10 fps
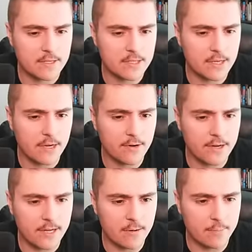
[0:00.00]

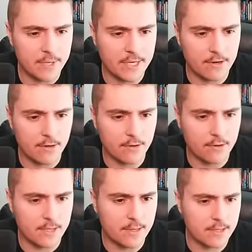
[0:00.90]
stuttering a bit
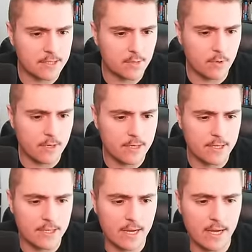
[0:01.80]
early in this
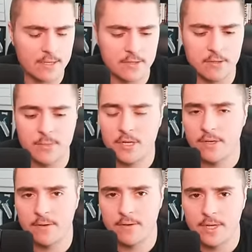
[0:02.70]
one. Azuma
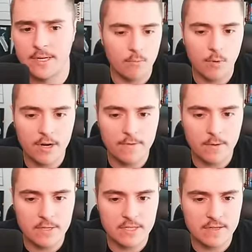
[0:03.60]
couldn't hold on. One of our
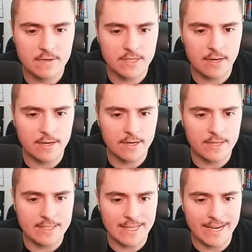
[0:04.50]
receivers out here
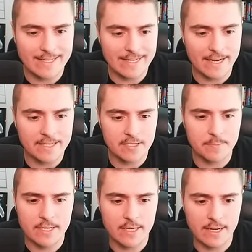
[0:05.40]
has 99
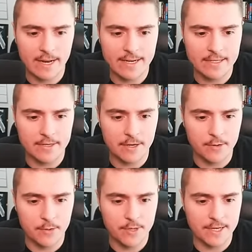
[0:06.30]
speed, and I need to know
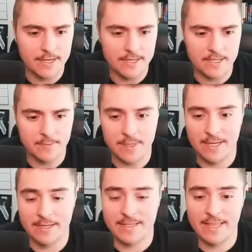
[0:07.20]
who it is
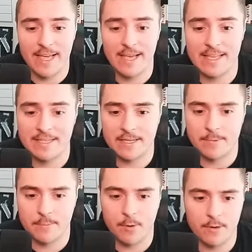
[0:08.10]
because that is going to
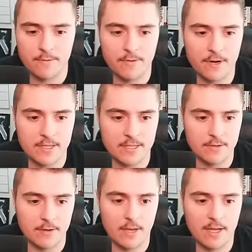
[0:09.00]
be important for us to
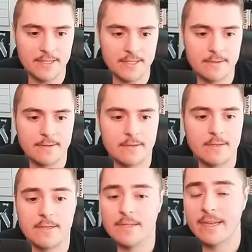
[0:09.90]
utilize.
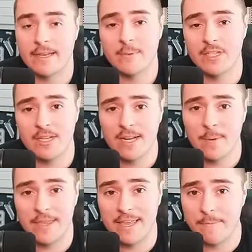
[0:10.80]
Now, can we just talk
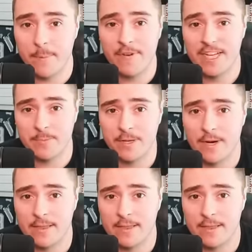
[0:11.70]
about the improvised play right